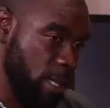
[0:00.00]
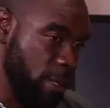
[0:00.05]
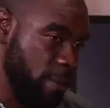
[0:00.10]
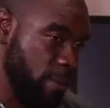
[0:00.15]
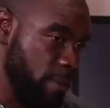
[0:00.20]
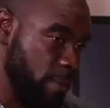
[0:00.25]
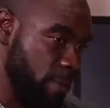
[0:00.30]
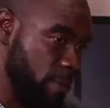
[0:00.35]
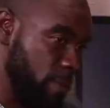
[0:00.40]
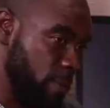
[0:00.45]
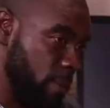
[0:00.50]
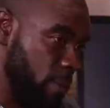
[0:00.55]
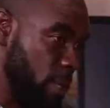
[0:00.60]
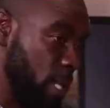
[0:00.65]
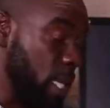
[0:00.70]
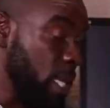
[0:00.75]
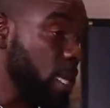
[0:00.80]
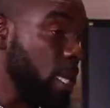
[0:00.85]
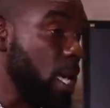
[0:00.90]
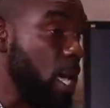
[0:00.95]
man, Ricky
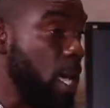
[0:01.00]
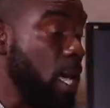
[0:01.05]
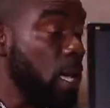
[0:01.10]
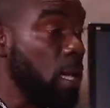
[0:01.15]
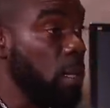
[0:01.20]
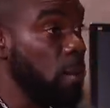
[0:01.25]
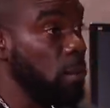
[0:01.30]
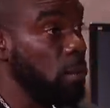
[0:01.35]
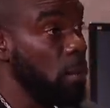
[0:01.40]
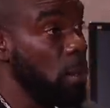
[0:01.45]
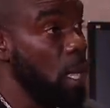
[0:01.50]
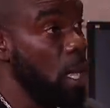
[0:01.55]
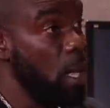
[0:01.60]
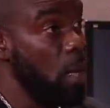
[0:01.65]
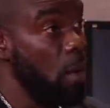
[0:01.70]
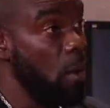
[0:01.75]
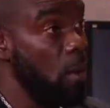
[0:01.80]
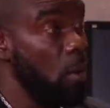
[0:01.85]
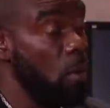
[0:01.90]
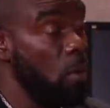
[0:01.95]
General, yeah. Zebra,
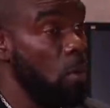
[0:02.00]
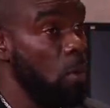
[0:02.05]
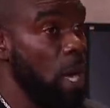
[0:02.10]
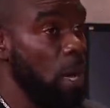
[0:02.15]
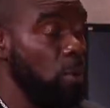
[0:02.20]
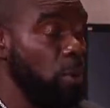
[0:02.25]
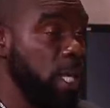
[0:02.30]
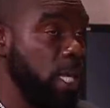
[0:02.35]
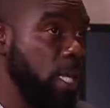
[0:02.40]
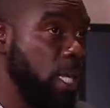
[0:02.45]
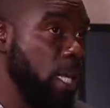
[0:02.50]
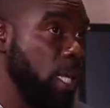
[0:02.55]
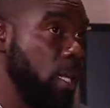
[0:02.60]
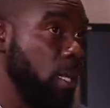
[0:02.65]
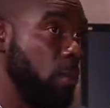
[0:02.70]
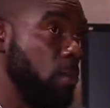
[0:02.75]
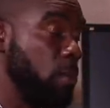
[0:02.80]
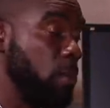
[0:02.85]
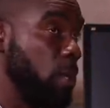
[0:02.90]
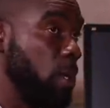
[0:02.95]
Gringo. What we
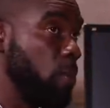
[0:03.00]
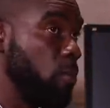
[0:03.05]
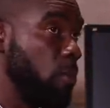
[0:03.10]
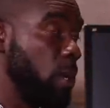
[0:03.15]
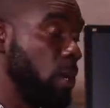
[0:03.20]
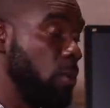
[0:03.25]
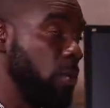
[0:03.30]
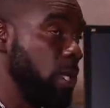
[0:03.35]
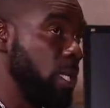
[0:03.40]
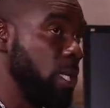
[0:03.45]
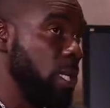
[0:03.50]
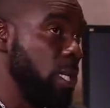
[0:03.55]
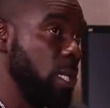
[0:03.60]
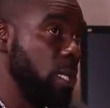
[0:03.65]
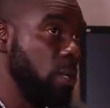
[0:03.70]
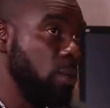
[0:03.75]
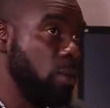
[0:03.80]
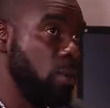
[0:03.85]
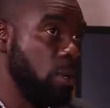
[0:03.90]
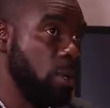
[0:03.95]
did what we
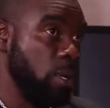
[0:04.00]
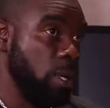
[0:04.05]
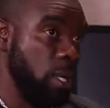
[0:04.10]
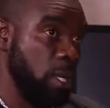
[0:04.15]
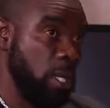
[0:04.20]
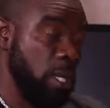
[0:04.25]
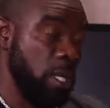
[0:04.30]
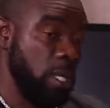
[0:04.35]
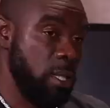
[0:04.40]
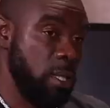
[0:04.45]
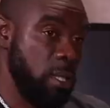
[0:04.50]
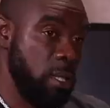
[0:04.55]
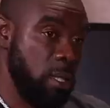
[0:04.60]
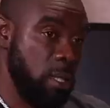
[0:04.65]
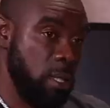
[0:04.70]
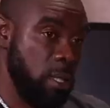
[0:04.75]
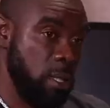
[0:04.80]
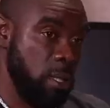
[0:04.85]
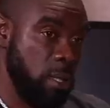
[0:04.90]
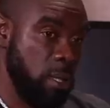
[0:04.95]
did though
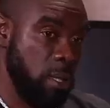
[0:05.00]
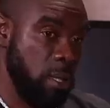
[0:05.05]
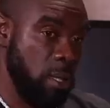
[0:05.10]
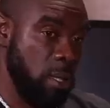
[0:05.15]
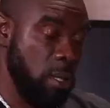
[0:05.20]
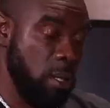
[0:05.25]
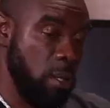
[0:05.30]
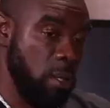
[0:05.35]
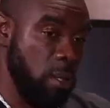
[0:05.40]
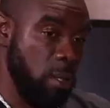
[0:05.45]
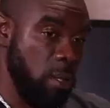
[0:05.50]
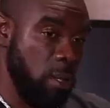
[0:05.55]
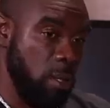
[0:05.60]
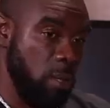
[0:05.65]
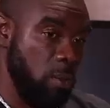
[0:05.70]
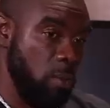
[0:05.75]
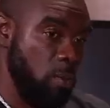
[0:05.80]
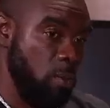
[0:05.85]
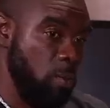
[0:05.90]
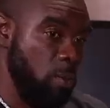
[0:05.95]
is
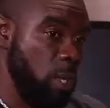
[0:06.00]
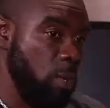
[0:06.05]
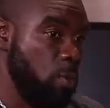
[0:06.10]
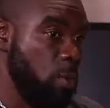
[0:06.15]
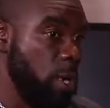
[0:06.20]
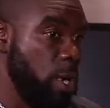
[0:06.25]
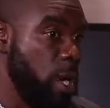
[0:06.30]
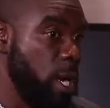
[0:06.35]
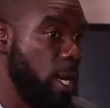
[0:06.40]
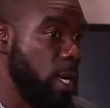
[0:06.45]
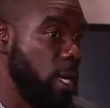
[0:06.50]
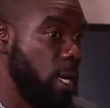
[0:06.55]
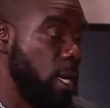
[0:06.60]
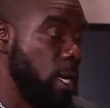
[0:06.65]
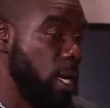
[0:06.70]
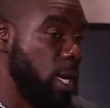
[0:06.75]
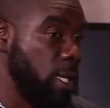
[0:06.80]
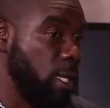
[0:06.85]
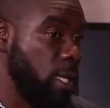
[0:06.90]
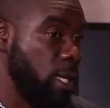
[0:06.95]
we were on a
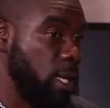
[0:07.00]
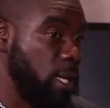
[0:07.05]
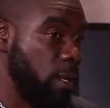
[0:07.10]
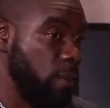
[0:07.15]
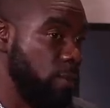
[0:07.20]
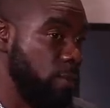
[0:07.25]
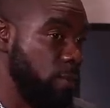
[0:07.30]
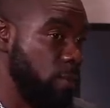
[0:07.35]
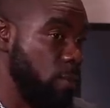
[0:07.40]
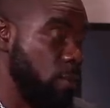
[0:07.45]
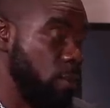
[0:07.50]
lot of